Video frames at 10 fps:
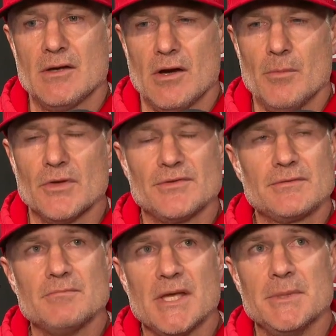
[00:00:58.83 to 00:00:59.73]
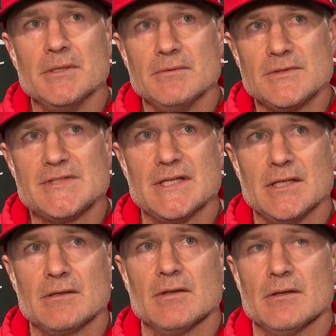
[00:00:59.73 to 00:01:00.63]
almost maybe
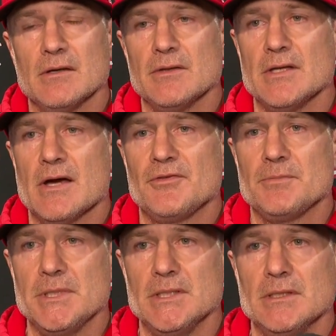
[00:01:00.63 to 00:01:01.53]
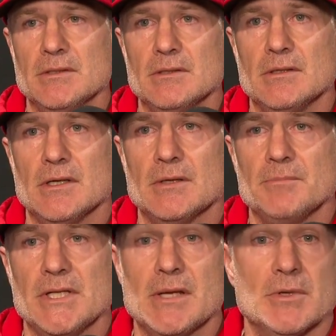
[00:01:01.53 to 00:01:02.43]
sitting on the on the off speed and
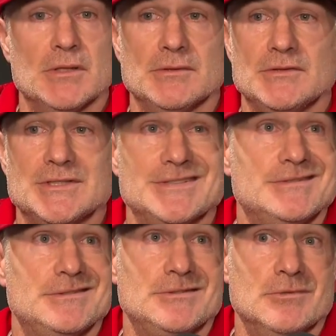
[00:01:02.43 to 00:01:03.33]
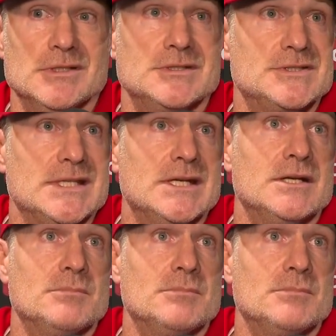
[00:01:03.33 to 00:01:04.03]
um, being able to, to really just get it